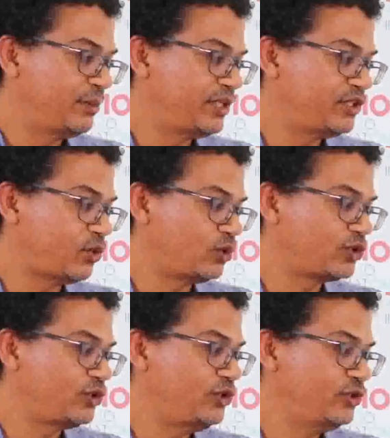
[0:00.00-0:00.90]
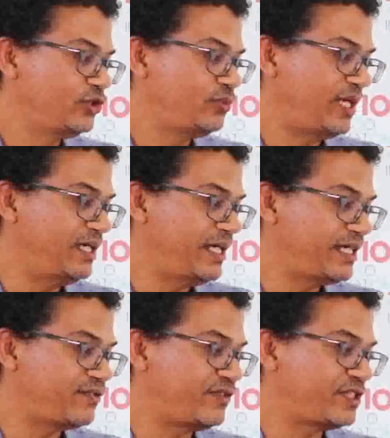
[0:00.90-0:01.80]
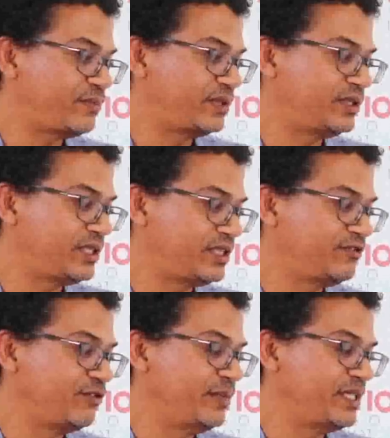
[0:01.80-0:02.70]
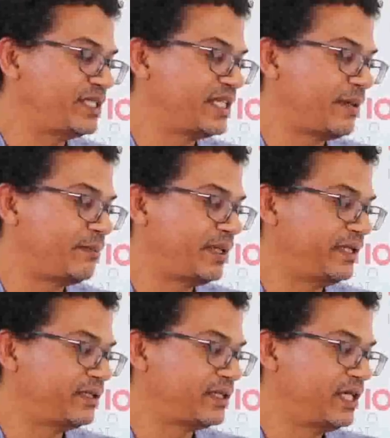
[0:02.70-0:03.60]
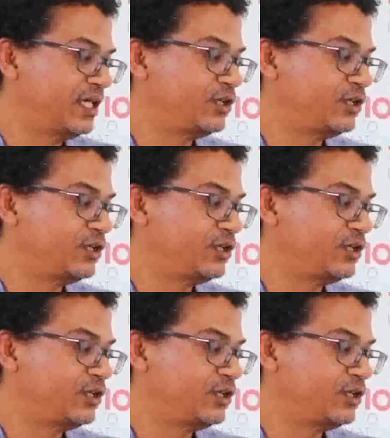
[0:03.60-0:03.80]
but is also used by less visible disinformation campaigns